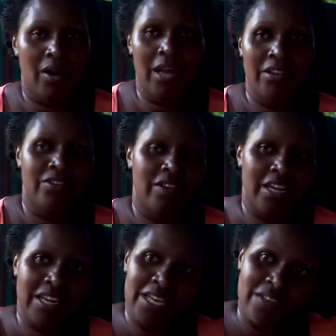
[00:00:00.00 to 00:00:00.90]
And
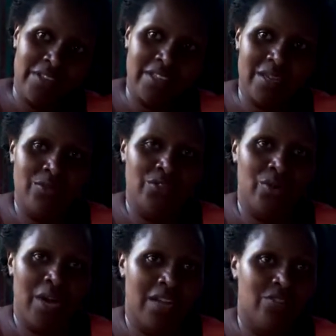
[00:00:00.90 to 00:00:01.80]
leaving them to
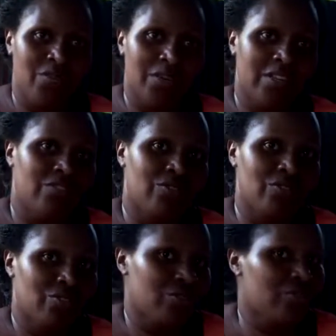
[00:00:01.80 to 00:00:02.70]
your husband is
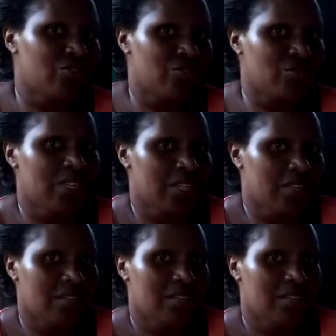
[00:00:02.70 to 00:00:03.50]
also not really